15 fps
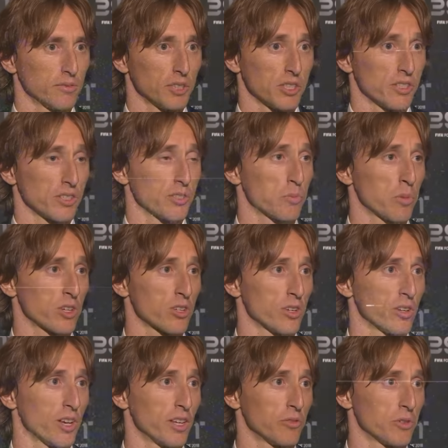this is special
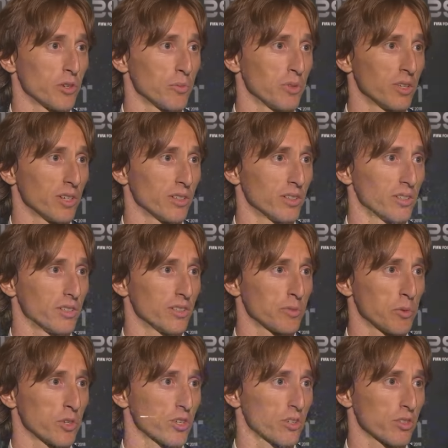night for me and a
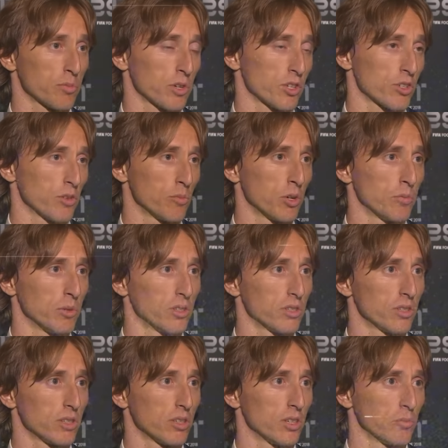special, special
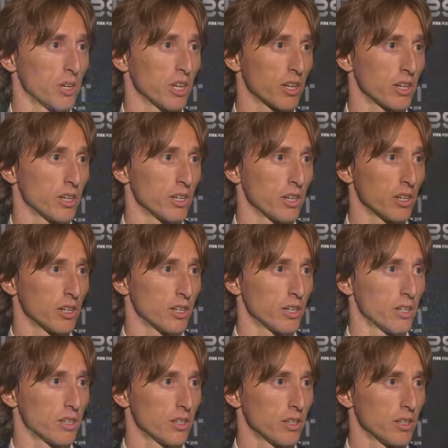moment in my career.
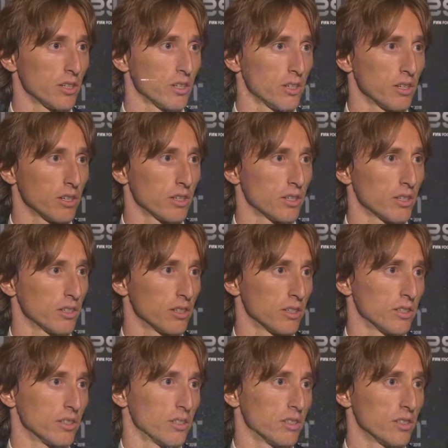
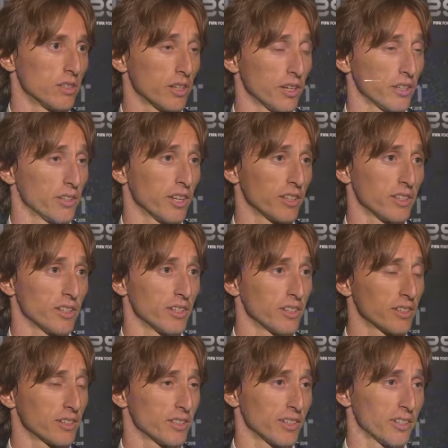Uh, and nothing,
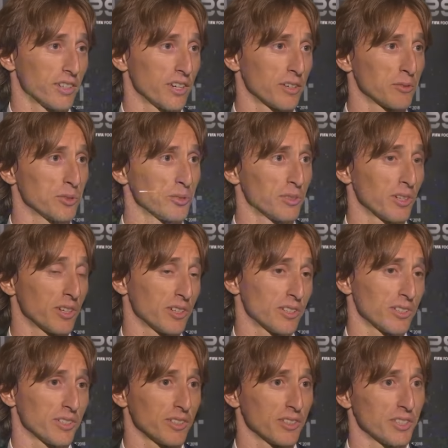I have to. Uh,
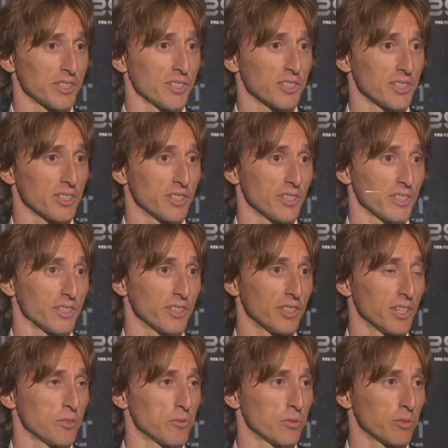this is the
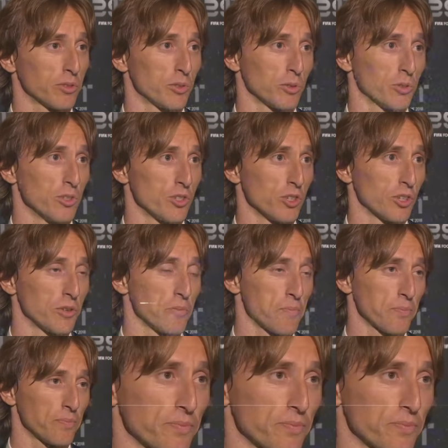day to enjoy.